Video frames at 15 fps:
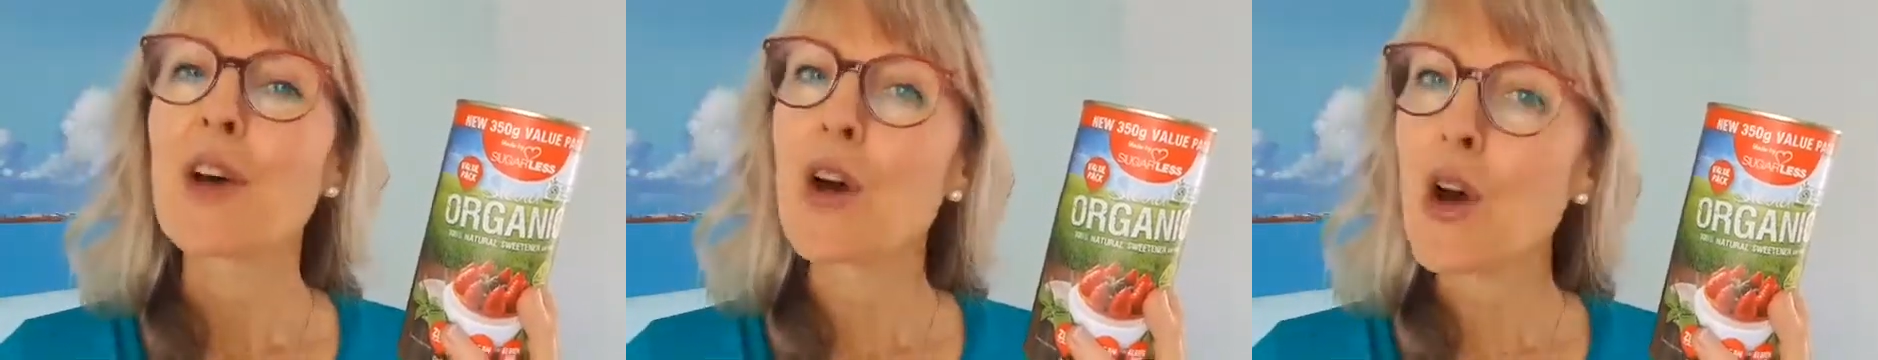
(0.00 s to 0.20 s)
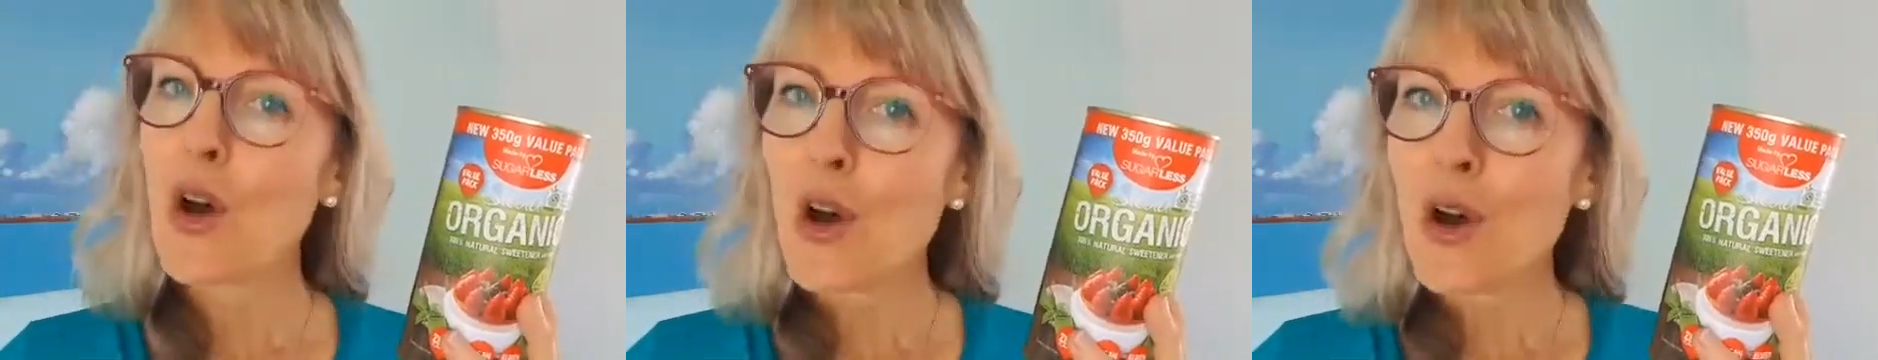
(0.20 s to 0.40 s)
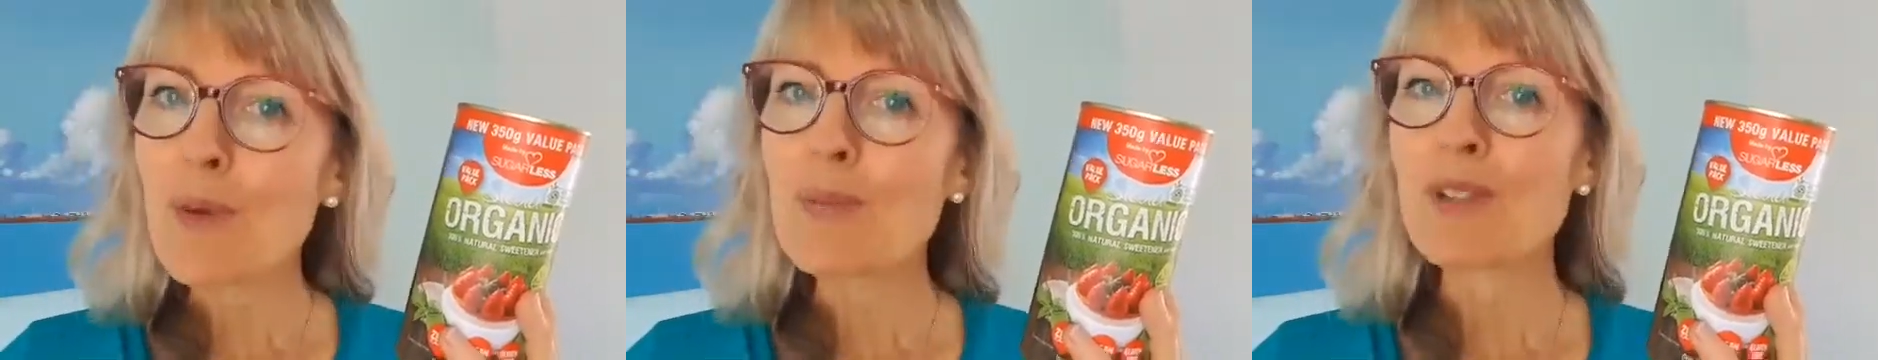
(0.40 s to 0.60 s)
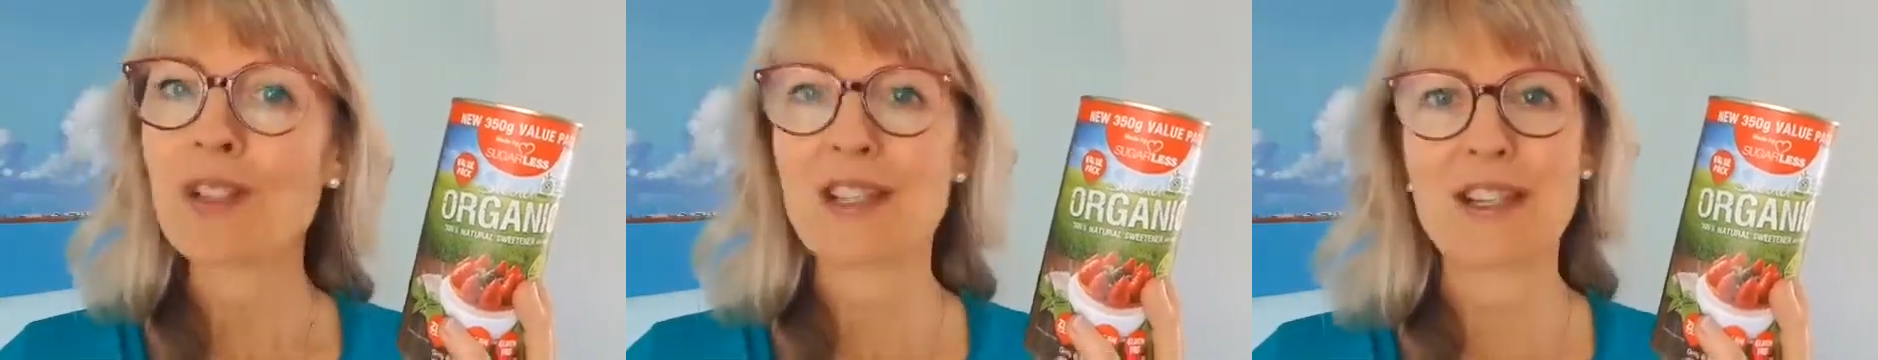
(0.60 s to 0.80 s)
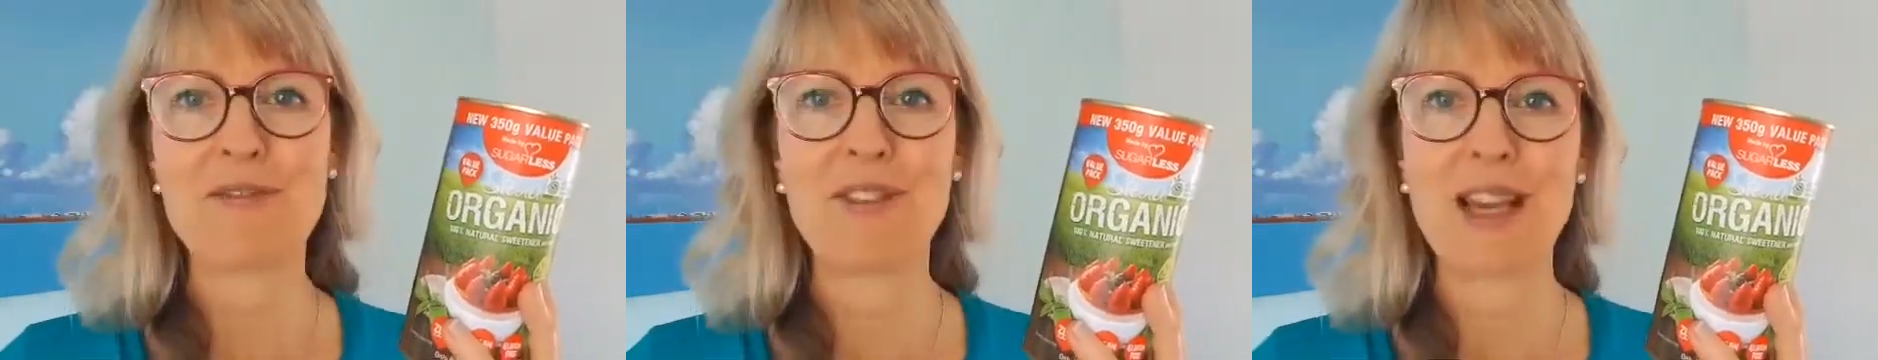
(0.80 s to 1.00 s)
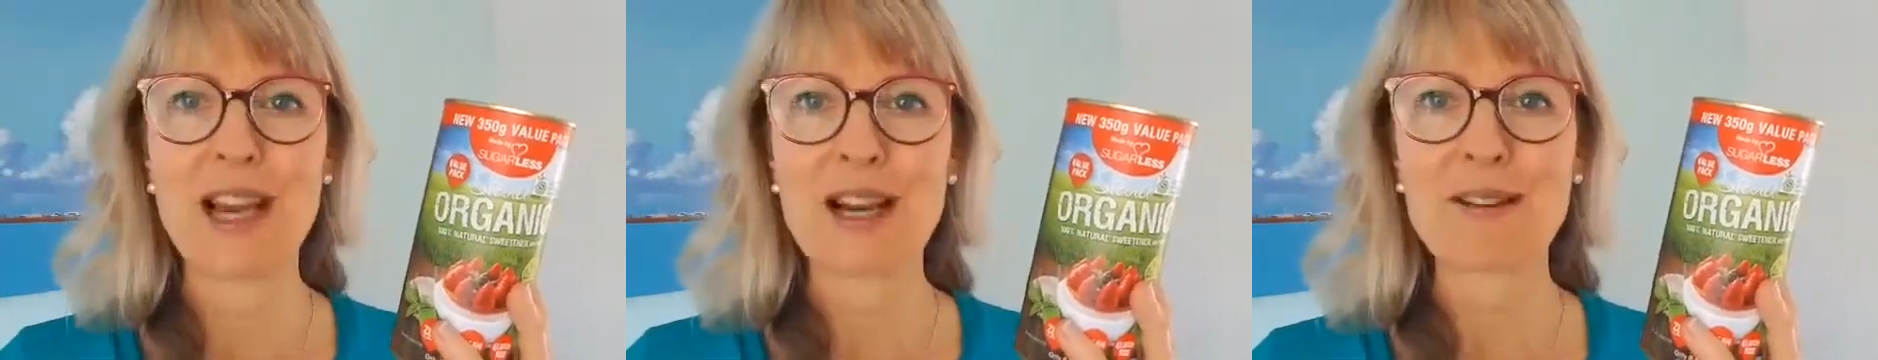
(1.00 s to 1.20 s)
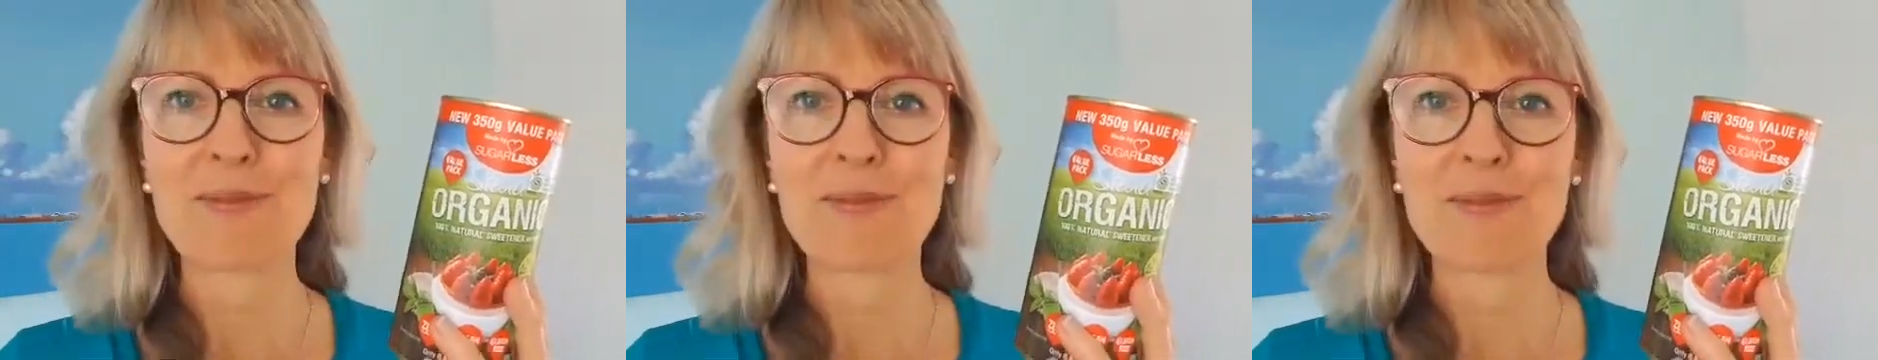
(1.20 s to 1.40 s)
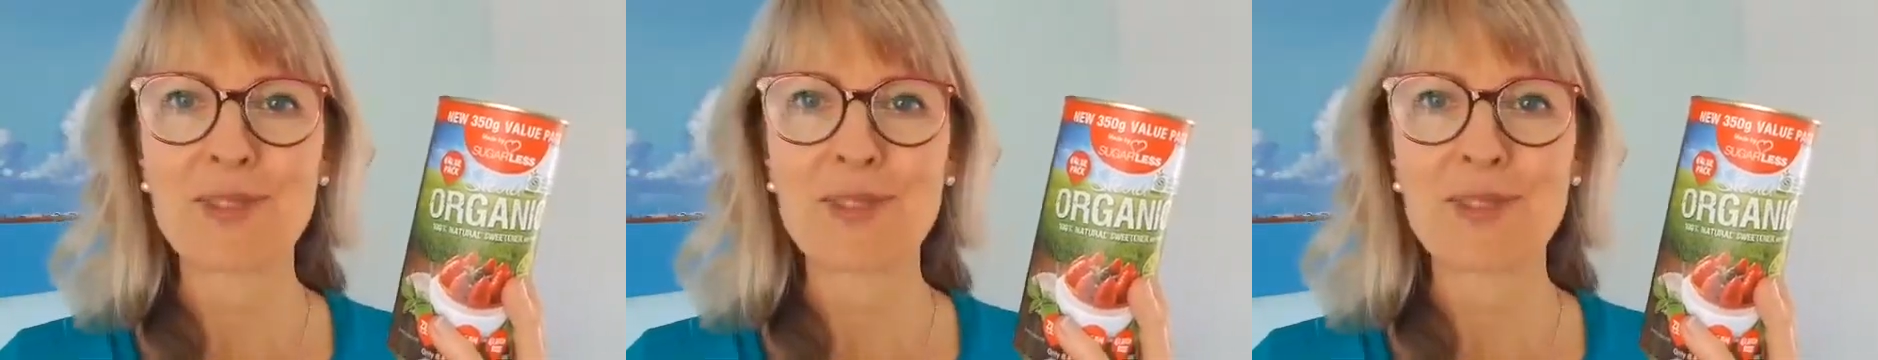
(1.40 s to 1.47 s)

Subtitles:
herb stevia,